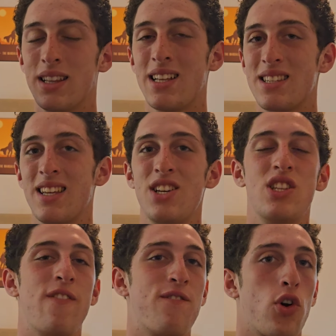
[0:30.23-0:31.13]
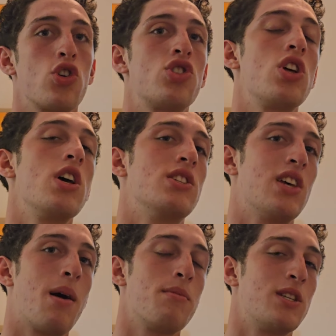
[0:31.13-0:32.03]
Let's get into the first
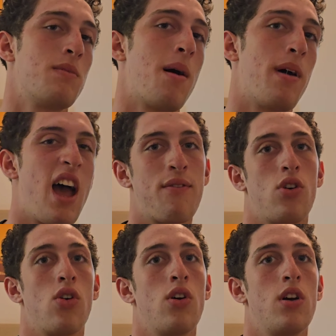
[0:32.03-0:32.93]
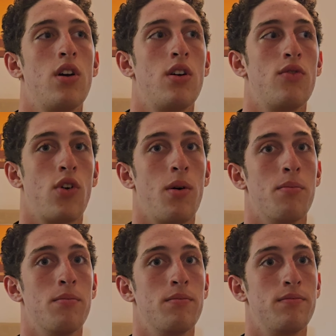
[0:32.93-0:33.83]
Zombies map ever
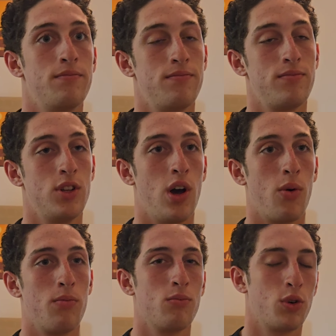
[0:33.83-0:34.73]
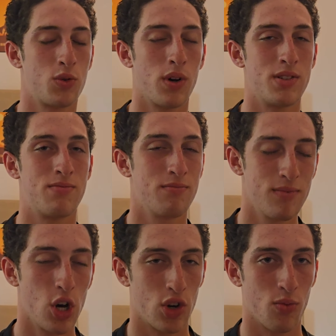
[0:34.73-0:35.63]
from, which
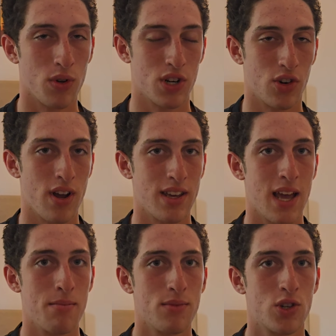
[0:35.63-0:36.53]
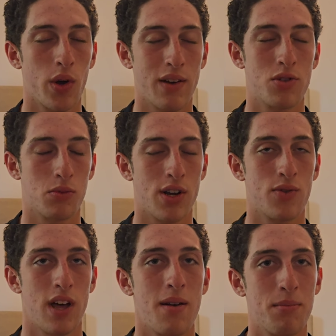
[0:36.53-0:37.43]
wasn't a great game. So I'll give it some grace
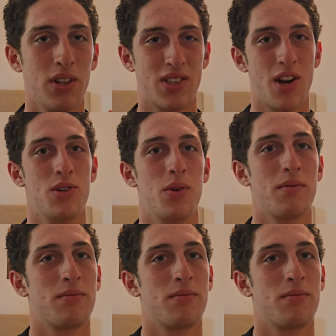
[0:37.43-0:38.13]
for that, but let's get on into it.